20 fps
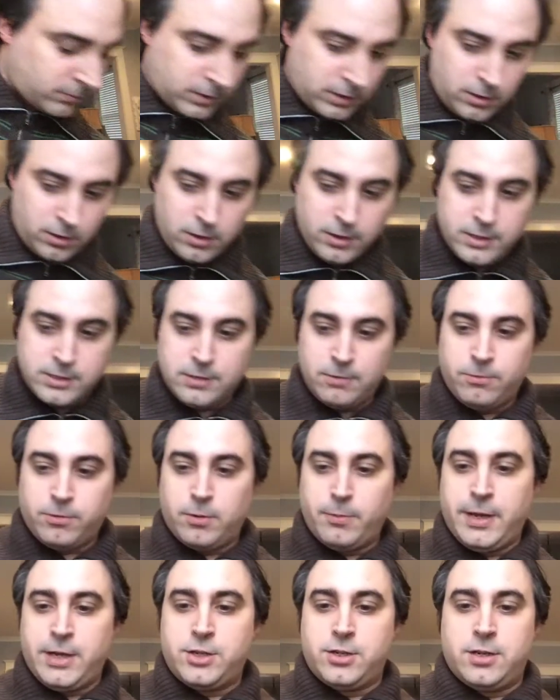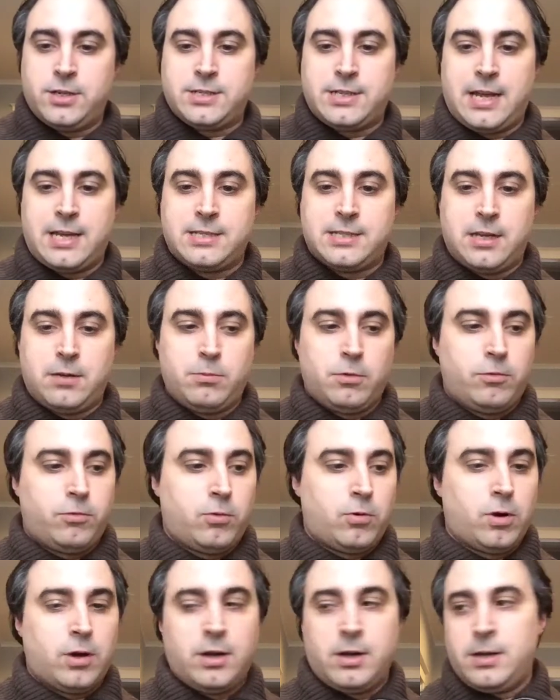All this information, as I said
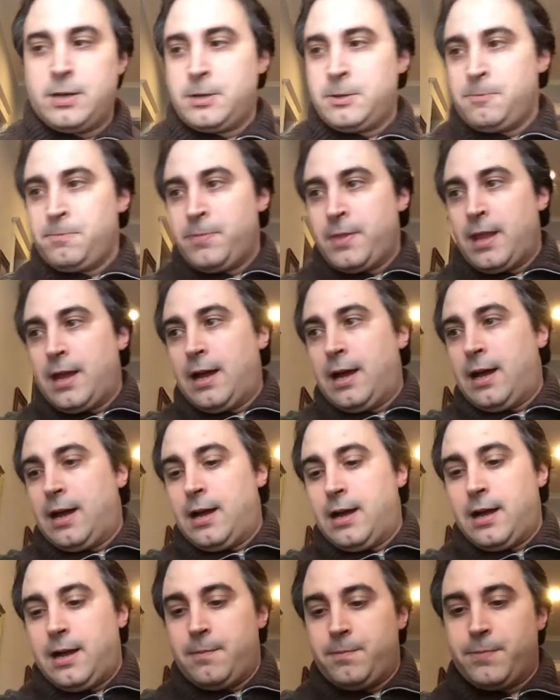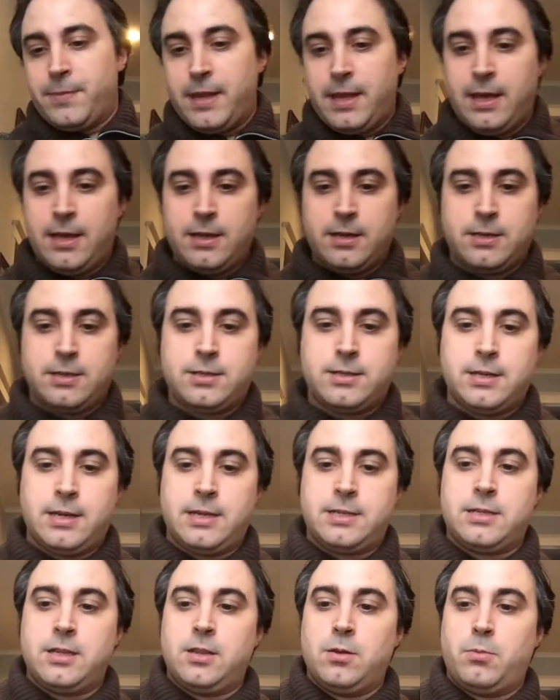before, is
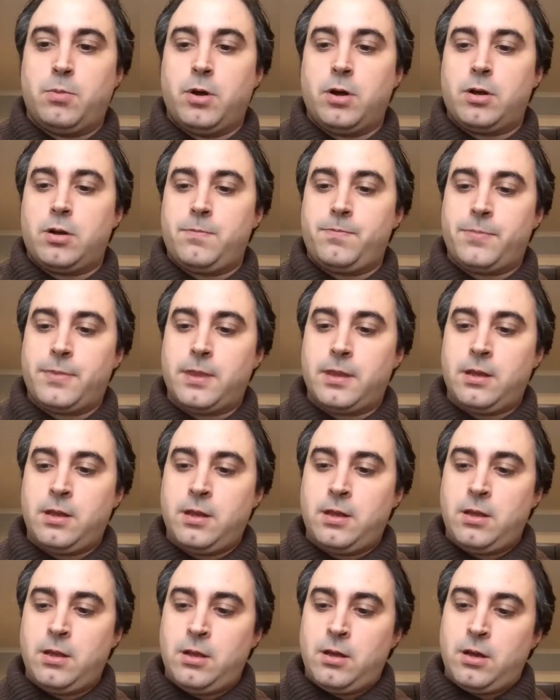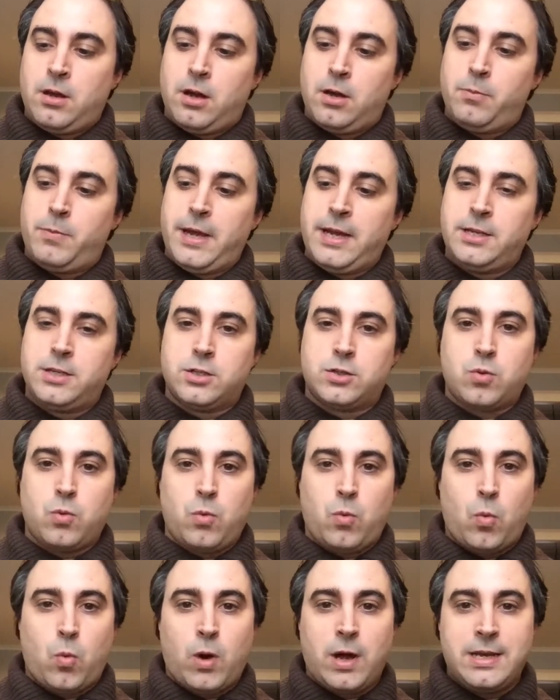in the book on pages
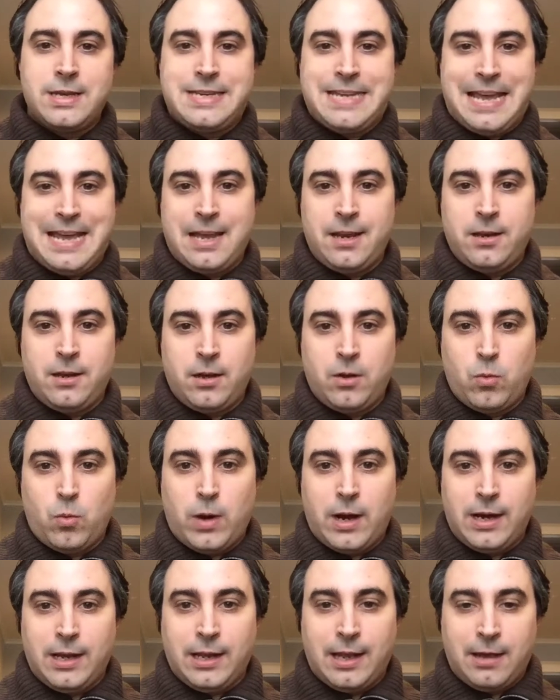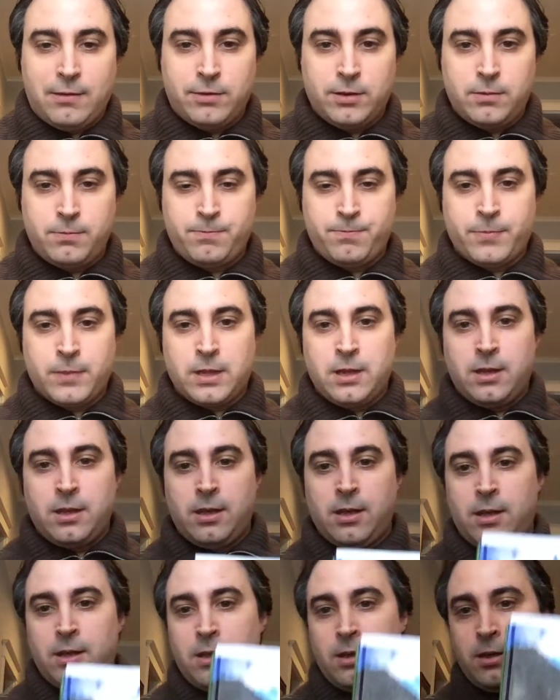110 and 111.
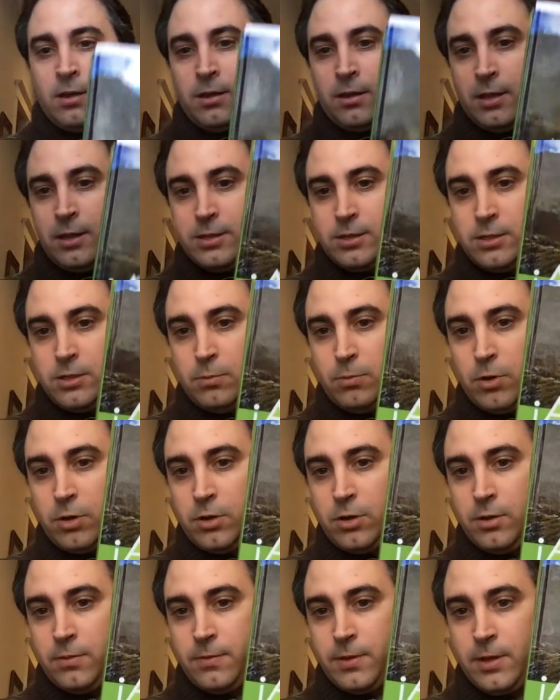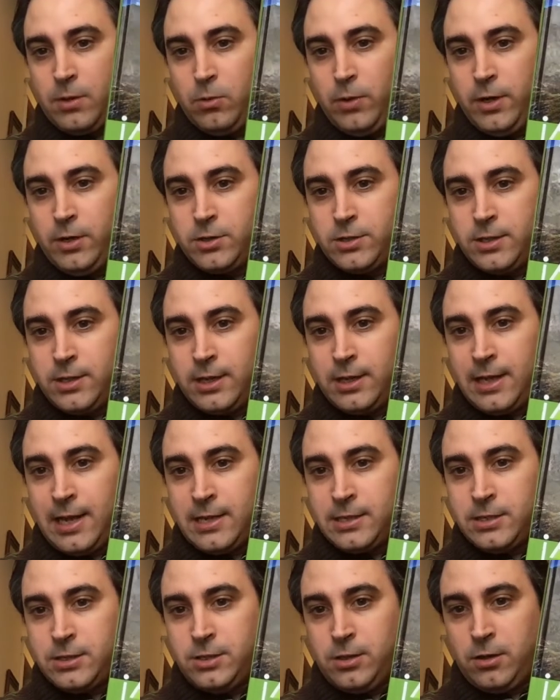This is the book that we use in the
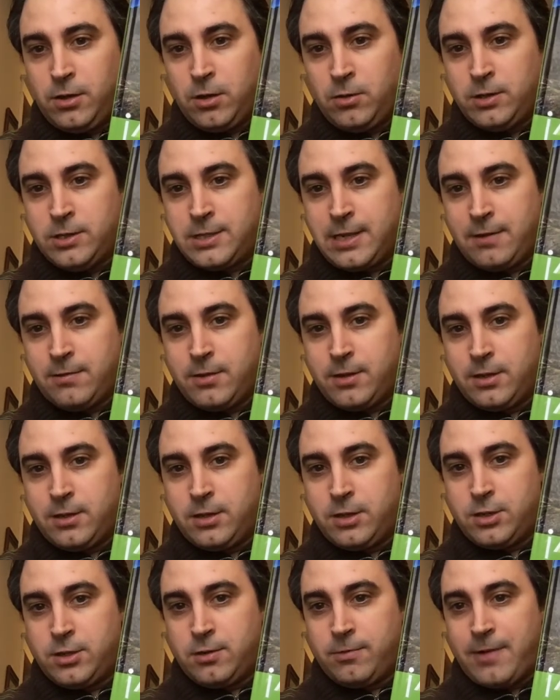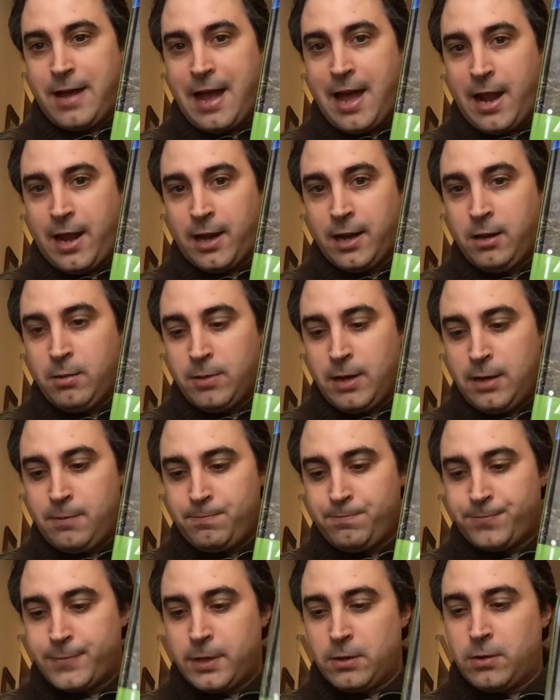class, as you know, the 7th edition of Arriba,
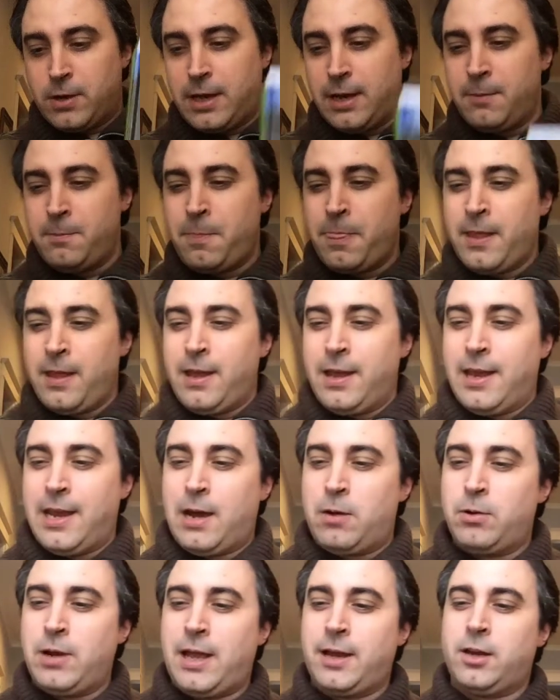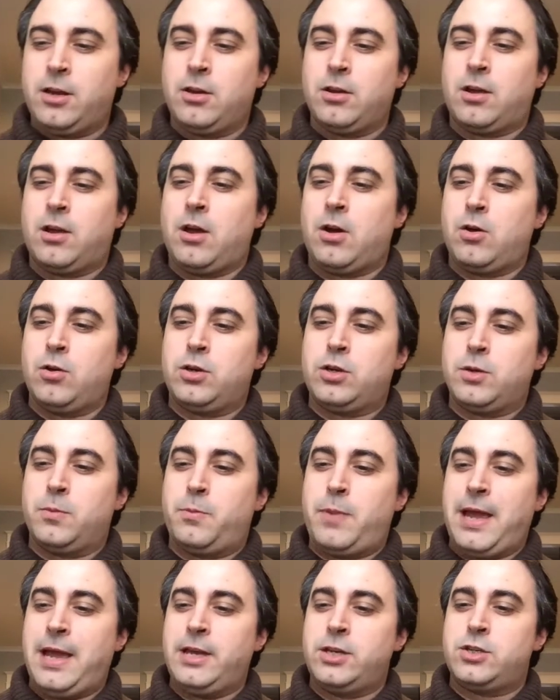okay? And I would like you to go to
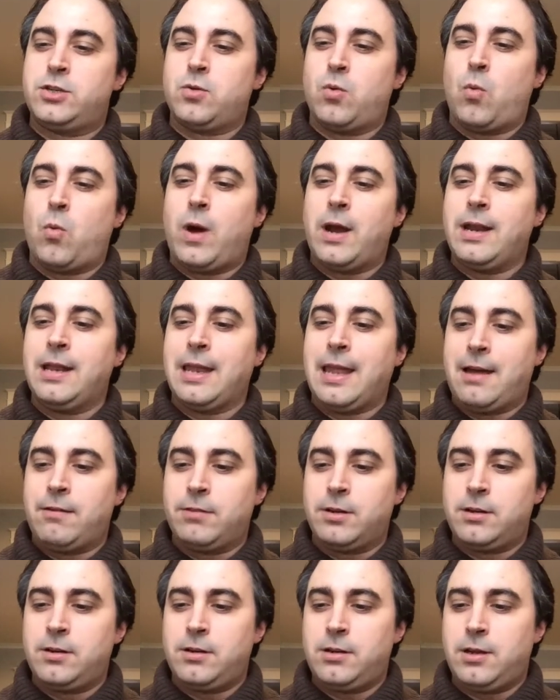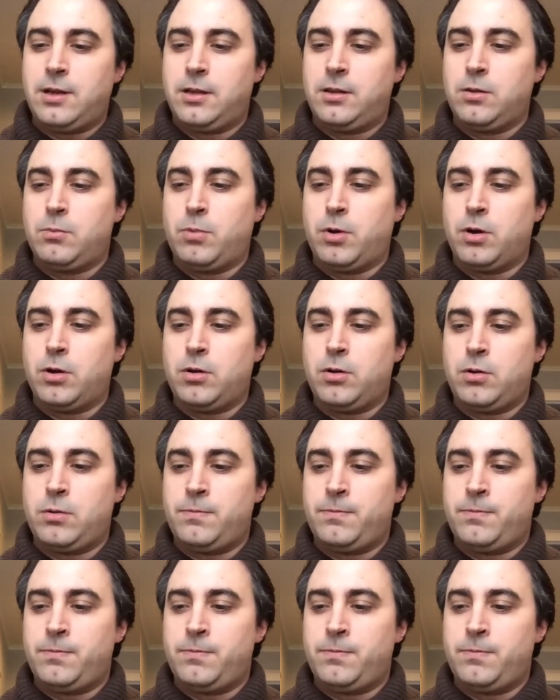page 111 in the book,